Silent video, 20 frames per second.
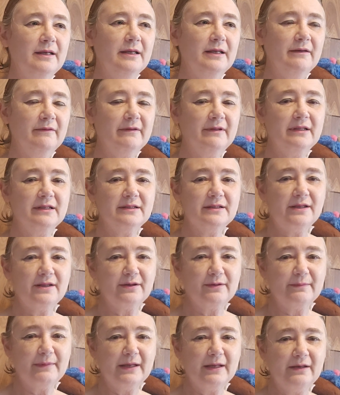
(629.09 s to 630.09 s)
giving this
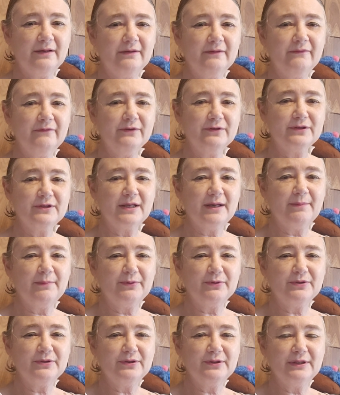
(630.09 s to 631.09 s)
other man first
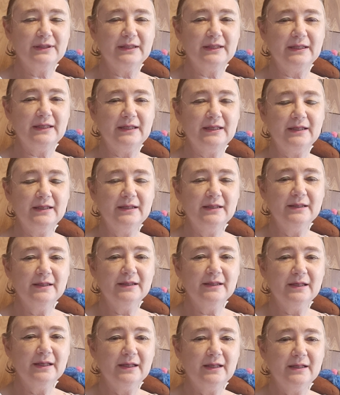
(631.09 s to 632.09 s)
opportunity,
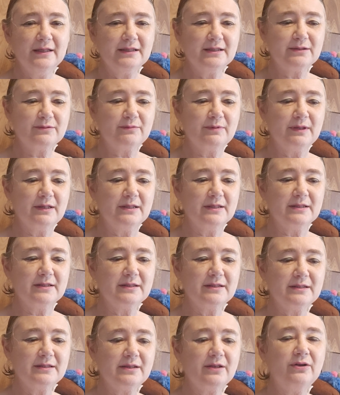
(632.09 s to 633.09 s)
as
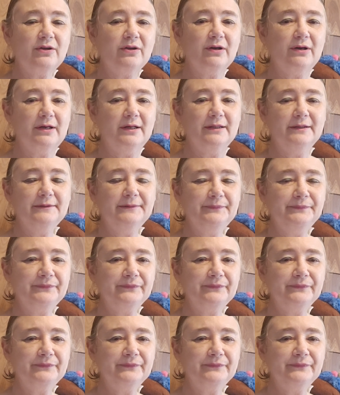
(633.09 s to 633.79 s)
was the law.